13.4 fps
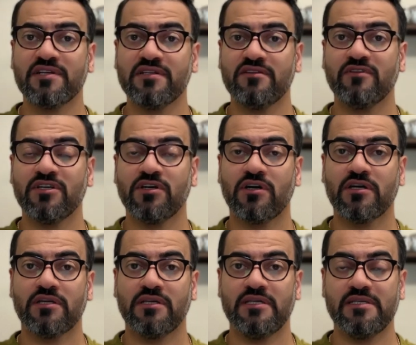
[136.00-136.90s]
Generative
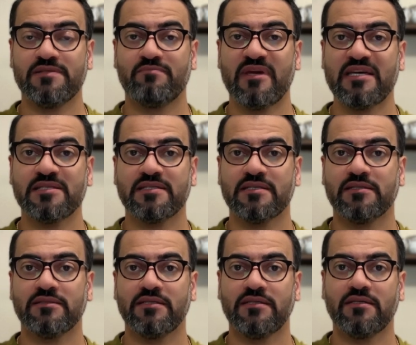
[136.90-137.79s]
AI is
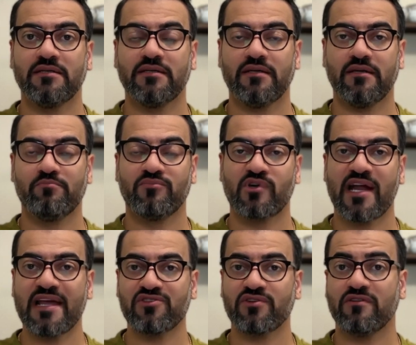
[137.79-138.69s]
basically a
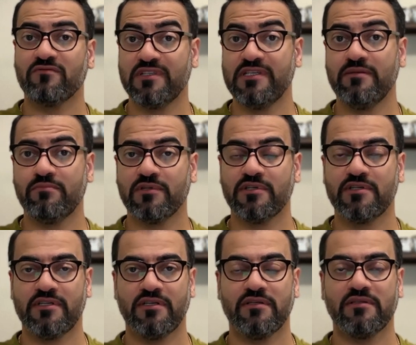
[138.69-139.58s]
branch of deep
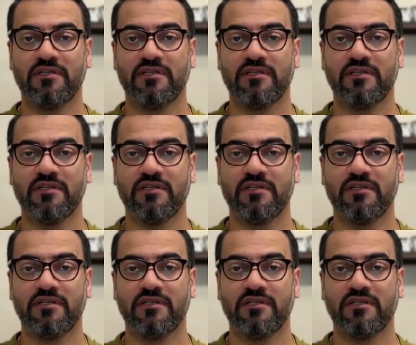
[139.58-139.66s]
learning.